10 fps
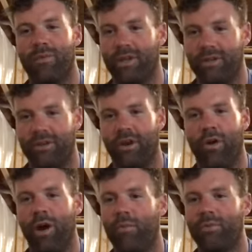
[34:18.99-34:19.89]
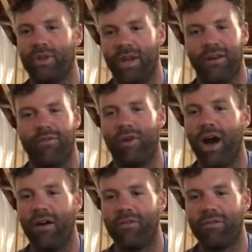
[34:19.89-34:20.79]
get to go up to
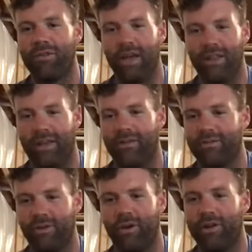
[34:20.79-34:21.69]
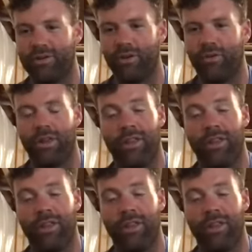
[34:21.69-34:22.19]
95, and then so on and so forth.